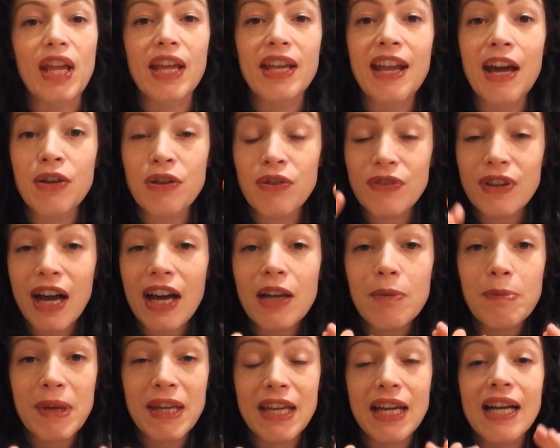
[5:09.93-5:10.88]
Now, you've got
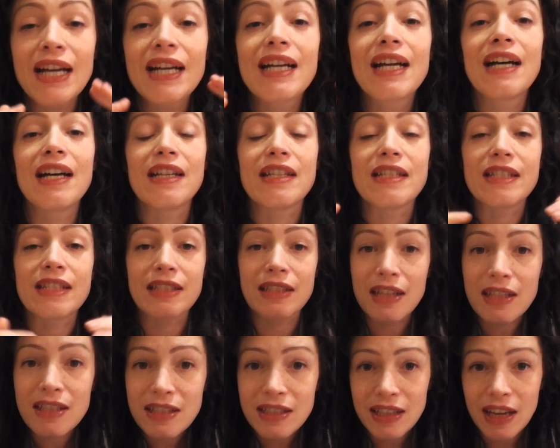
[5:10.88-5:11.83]
to be
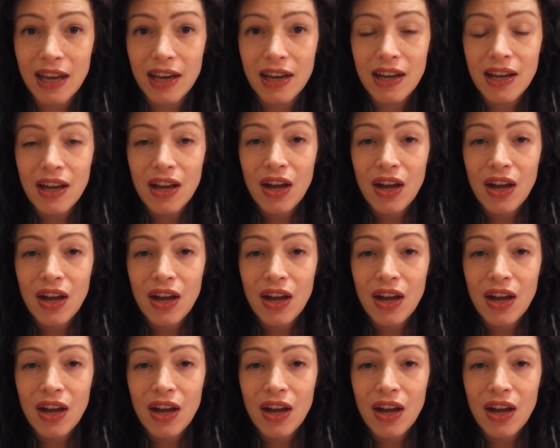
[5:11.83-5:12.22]
consistent